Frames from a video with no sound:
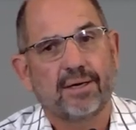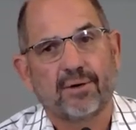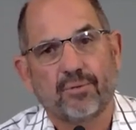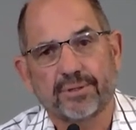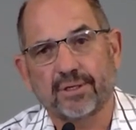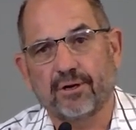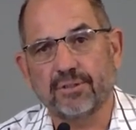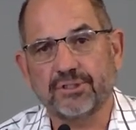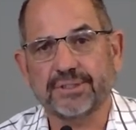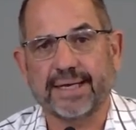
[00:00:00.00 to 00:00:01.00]
with a
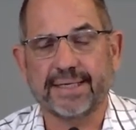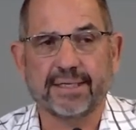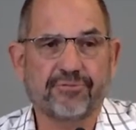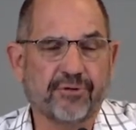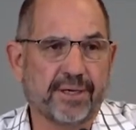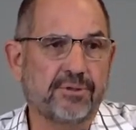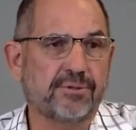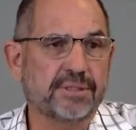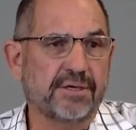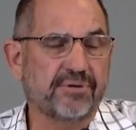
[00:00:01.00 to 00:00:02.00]
long standing friend
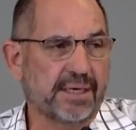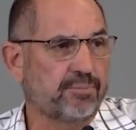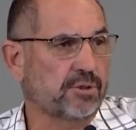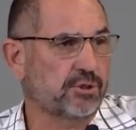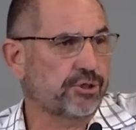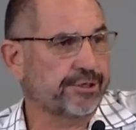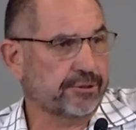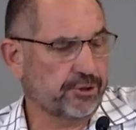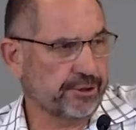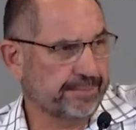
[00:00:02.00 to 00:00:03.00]
who's given up on
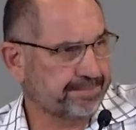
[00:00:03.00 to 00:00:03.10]
church.